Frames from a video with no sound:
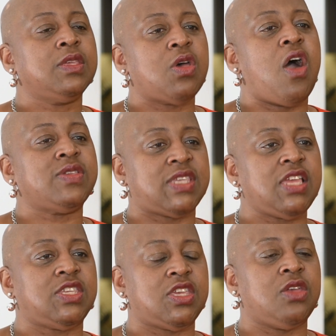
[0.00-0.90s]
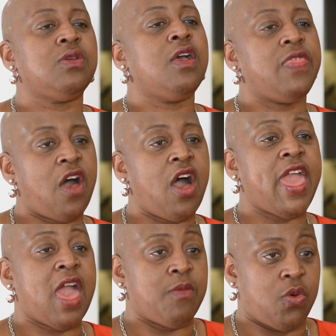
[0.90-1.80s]
So I'll say to you that I
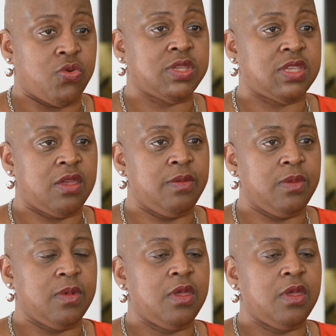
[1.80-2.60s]
am awesome,